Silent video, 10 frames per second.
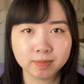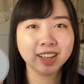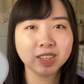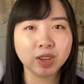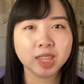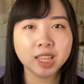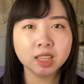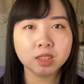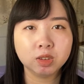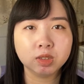So I think that
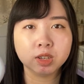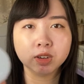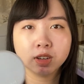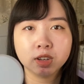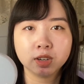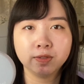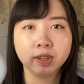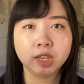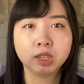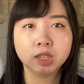this new Zero cushion
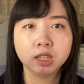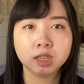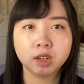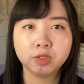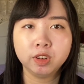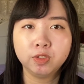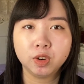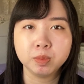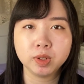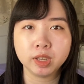foundation is a
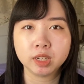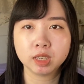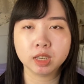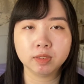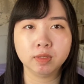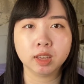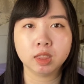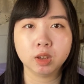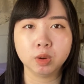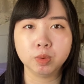reformulation of like
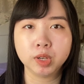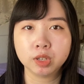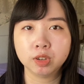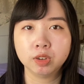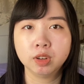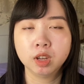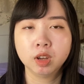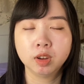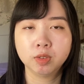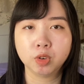the original
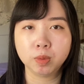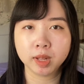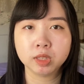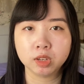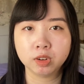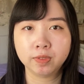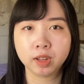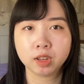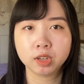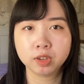Roman Zero
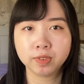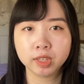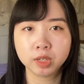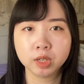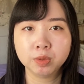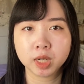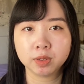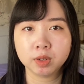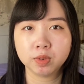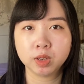cushion foundation, which I've
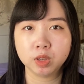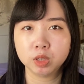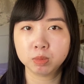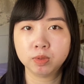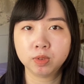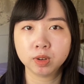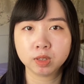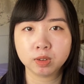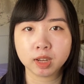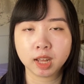never used before,
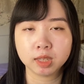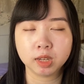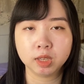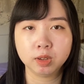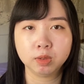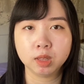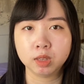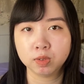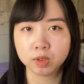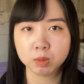so I can't tell you the difference